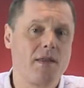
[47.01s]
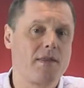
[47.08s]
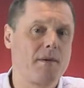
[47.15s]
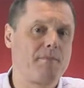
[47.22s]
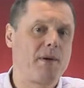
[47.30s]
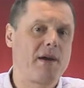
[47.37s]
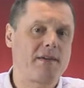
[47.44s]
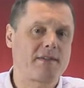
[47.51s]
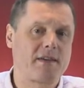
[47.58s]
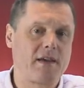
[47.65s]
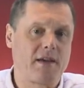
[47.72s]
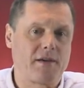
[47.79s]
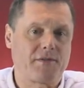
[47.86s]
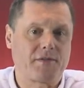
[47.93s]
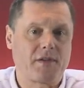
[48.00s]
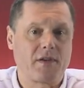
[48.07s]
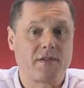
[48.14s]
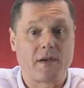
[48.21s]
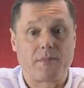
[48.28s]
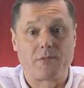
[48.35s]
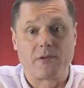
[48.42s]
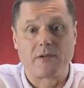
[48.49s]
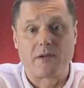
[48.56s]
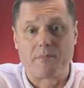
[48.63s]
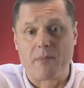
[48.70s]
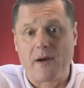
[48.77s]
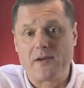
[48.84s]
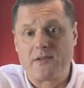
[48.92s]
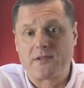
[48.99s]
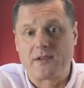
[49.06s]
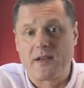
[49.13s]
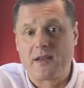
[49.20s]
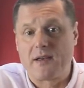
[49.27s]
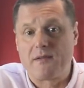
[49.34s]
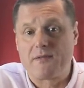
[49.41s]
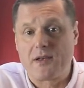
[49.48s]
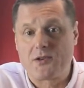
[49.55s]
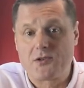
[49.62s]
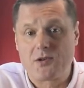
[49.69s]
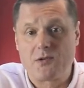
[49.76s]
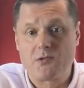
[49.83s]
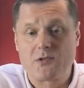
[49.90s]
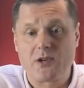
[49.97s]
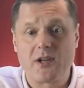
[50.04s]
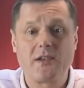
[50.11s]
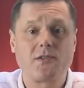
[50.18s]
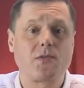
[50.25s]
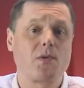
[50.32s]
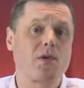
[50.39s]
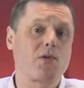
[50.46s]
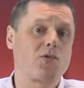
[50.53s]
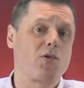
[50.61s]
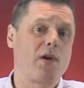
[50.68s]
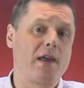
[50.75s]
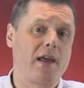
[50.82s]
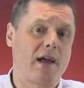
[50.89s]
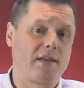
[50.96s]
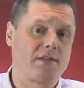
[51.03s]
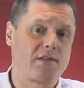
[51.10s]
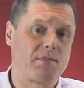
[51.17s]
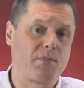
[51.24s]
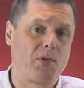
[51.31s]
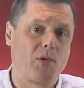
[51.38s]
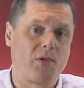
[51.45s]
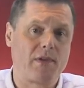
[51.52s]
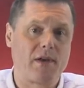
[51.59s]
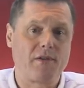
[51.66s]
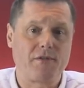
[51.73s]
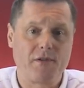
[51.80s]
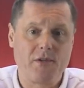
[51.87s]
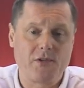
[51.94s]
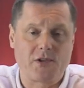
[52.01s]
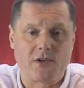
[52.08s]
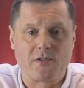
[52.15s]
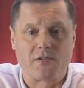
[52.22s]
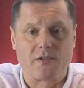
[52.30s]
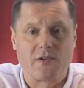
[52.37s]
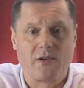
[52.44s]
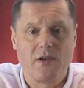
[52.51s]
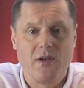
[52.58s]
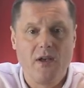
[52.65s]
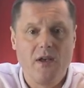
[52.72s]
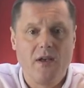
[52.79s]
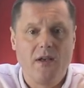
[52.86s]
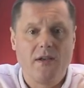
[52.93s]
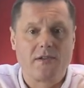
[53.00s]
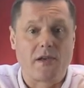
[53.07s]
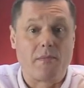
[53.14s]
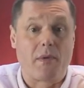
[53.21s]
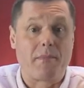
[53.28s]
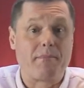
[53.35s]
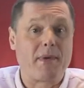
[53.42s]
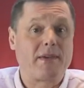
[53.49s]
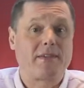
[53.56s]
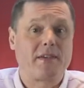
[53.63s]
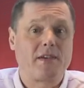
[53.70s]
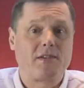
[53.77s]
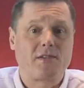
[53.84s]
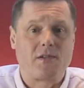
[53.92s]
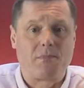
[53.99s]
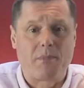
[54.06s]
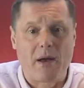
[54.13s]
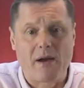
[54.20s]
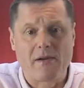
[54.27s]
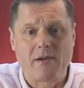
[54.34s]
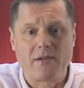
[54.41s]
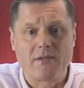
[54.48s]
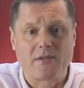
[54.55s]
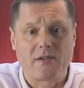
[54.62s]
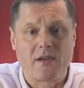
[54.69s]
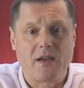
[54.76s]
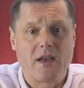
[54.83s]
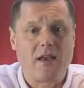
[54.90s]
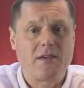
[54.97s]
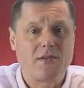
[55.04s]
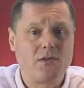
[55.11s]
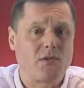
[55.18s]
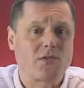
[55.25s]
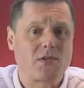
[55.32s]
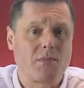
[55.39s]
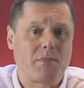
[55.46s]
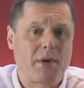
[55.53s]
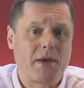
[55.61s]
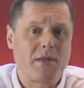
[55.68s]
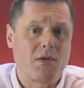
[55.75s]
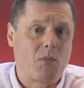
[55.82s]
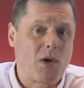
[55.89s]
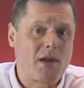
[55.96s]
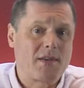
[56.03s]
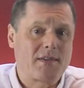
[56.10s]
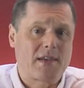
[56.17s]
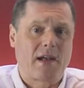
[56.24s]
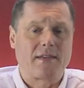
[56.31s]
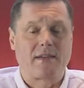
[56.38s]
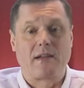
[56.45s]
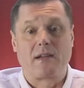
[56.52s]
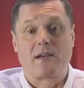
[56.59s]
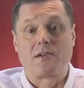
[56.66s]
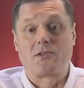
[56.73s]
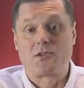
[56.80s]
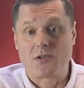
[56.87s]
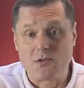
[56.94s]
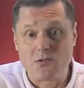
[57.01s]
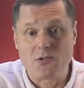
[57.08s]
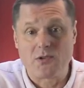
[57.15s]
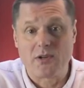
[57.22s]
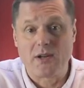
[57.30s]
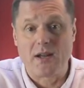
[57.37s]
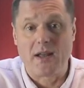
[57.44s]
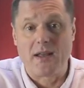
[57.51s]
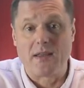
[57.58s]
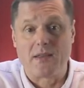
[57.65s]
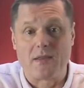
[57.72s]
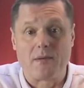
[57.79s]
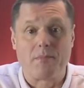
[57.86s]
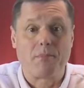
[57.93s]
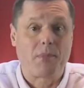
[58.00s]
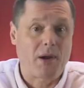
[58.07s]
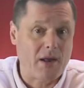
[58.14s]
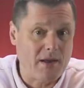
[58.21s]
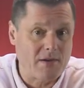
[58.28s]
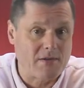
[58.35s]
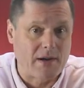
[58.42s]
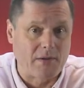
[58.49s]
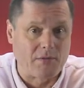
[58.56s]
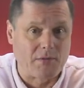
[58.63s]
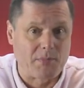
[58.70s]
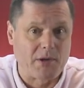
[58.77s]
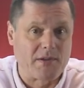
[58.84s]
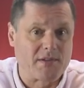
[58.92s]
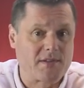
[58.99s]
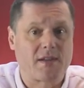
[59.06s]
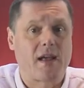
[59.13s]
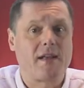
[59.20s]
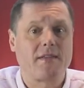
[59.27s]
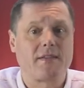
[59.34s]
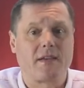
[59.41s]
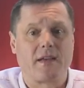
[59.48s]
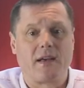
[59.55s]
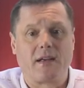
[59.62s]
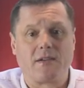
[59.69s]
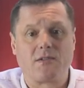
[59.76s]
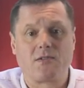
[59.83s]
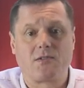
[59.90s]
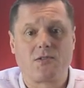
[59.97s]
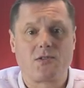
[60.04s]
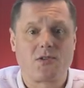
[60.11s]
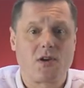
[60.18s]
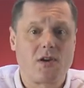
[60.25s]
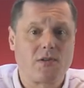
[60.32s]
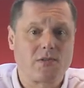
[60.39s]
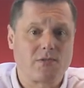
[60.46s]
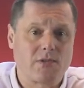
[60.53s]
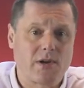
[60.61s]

The best gift separated parents can give their children is to agree and support their futures. So my message to parents is not to be the ones acting like children in the playground, but instead to get child